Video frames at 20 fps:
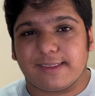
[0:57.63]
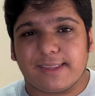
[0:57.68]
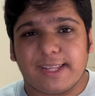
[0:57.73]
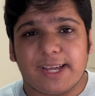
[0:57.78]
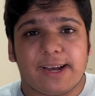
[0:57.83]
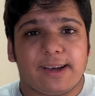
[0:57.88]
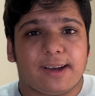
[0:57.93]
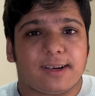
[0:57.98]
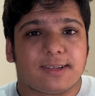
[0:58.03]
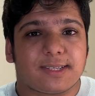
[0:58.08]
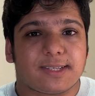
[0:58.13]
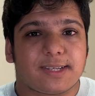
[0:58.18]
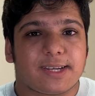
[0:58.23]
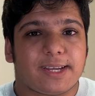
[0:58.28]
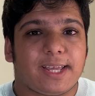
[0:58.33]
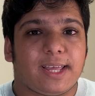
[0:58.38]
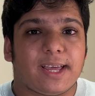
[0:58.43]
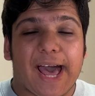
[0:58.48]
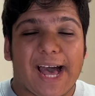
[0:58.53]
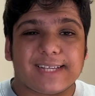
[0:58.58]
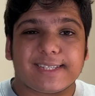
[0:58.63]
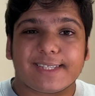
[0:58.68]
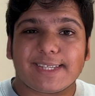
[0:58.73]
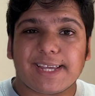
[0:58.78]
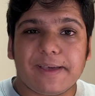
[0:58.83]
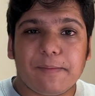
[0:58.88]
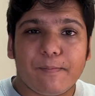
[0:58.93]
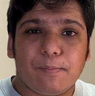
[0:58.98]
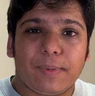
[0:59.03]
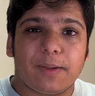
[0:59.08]
the industry has
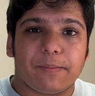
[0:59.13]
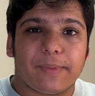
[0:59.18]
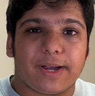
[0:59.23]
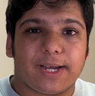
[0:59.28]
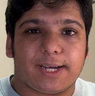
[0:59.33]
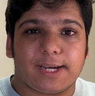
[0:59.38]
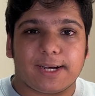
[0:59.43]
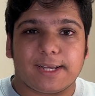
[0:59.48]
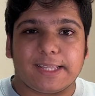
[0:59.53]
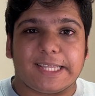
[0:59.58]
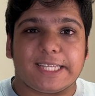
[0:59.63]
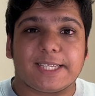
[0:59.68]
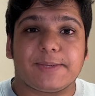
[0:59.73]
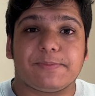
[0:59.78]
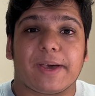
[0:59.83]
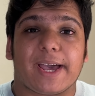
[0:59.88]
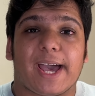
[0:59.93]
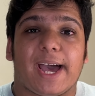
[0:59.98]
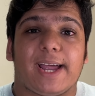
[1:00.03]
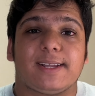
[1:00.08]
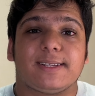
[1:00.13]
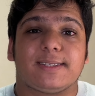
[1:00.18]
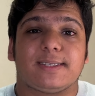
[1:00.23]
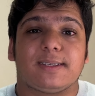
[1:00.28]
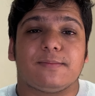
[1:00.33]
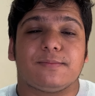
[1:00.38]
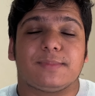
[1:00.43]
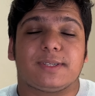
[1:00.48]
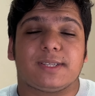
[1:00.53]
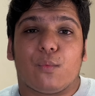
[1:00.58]
implemented these
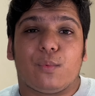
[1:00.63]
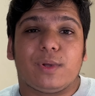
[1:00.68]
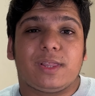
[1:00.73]
mechanisms